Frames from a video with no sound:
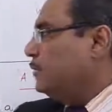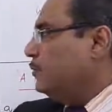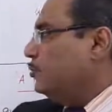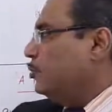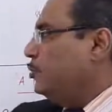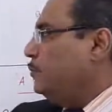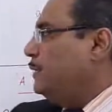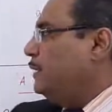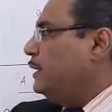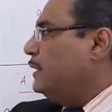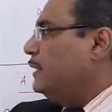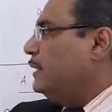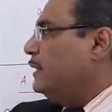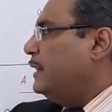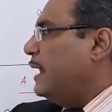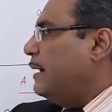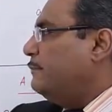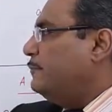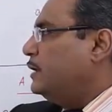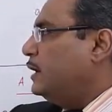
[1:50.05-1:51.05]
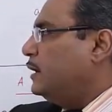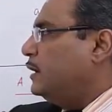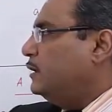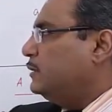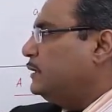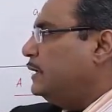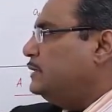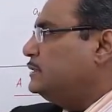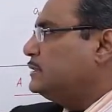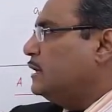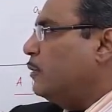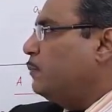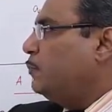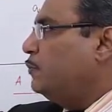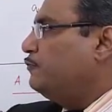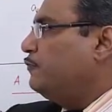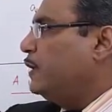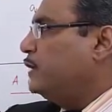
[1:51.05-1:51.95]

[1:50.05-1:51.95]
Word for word: will be lambda that is the output